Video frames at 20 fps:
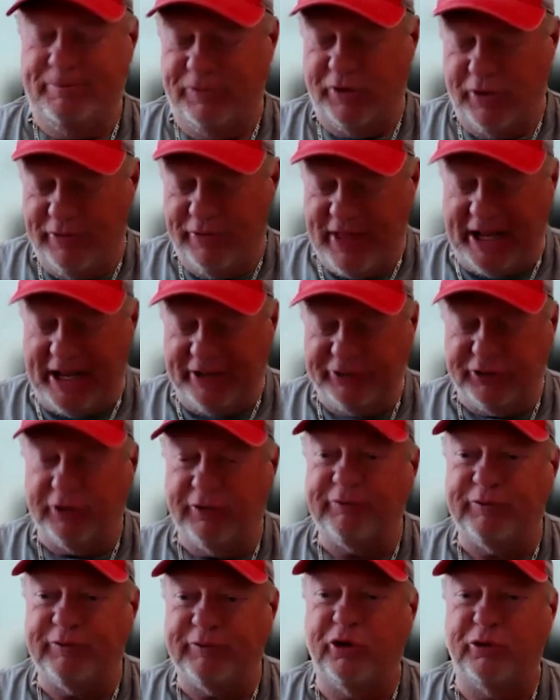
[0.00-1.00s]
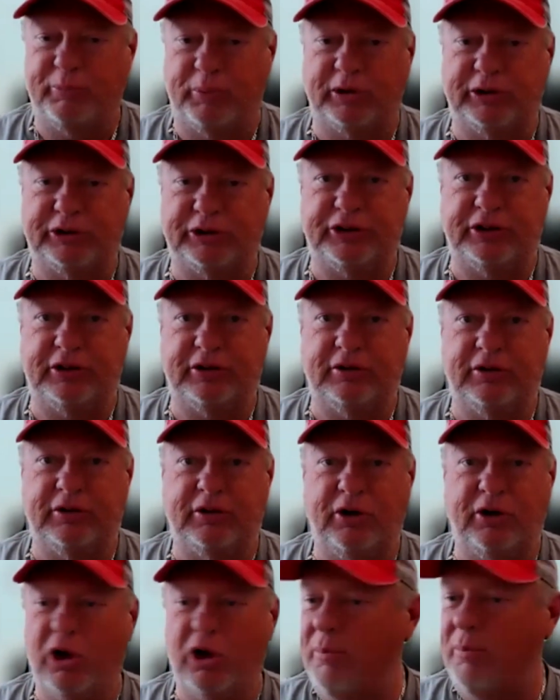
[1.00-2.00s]
So that's your first person.
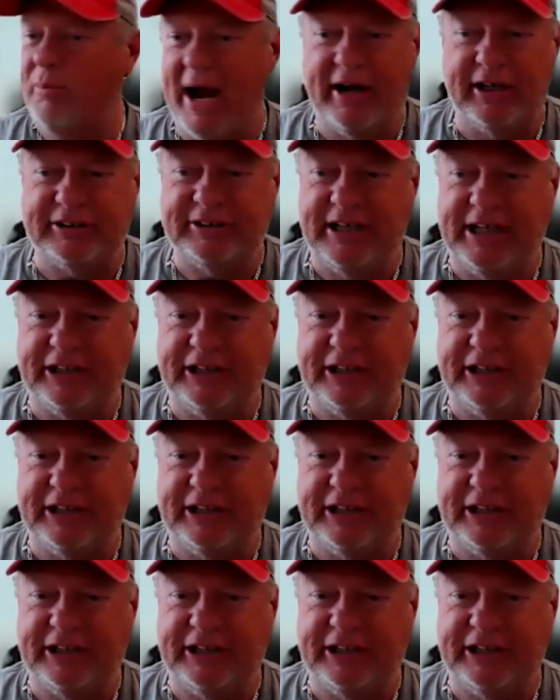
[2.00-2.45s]
No buyer's